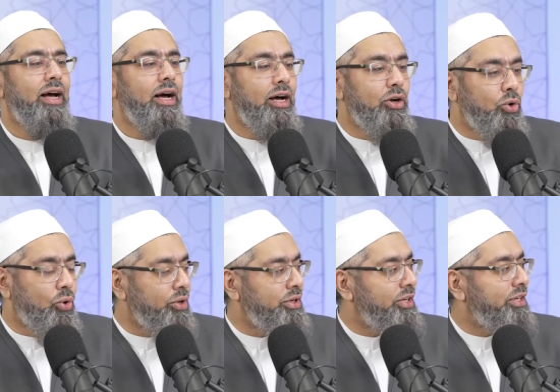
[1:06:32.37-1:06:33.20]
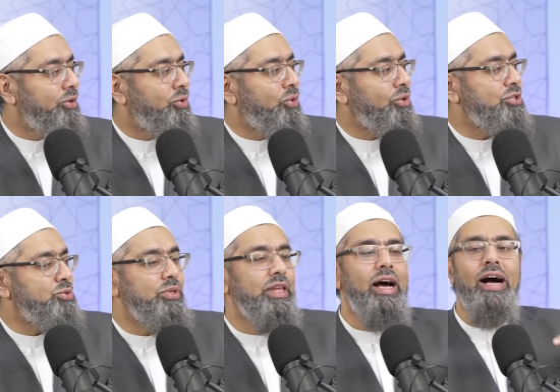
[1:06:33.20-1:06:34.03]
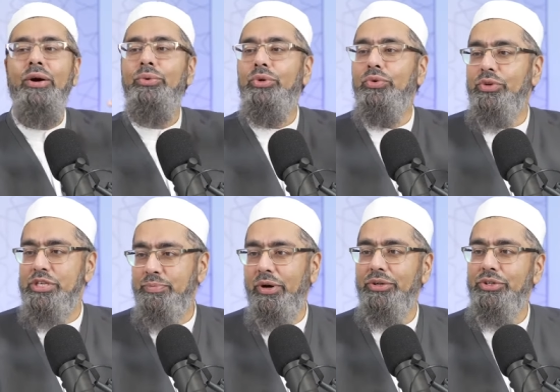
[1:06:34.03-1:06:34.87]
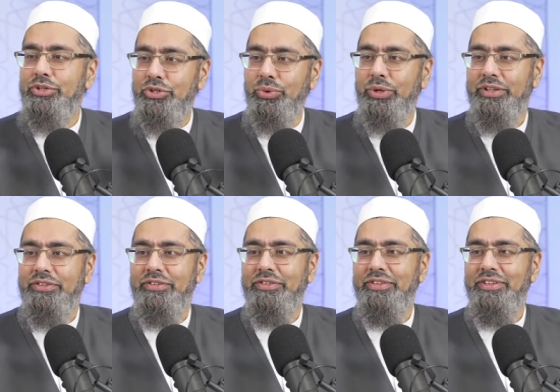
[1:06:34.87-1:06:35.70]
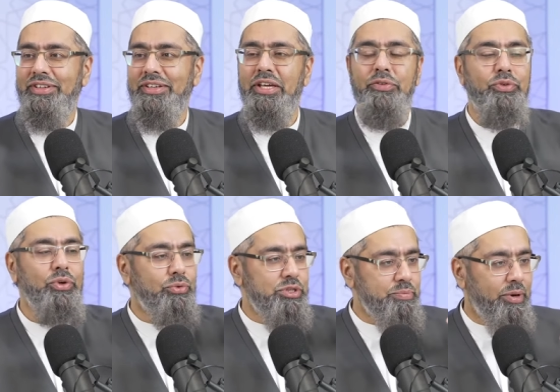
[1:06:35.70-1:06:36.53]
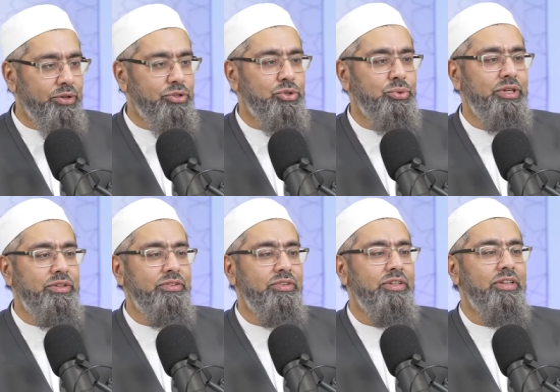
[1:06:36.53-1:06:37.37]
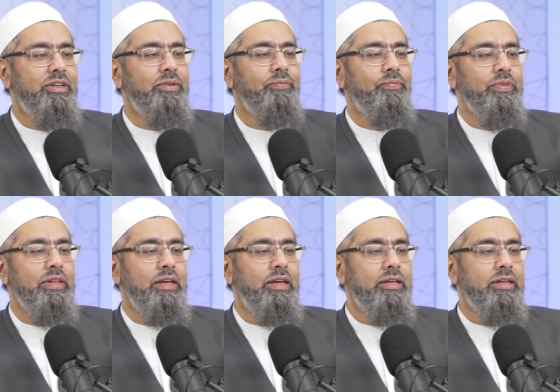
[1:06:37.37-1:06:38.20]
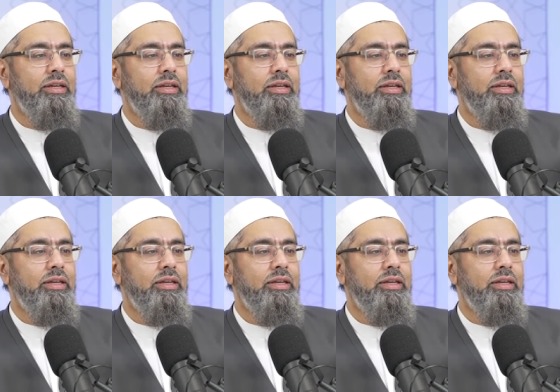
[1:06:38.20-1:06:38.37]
accord, in accordance with how you respond to it. If you respond to it, right?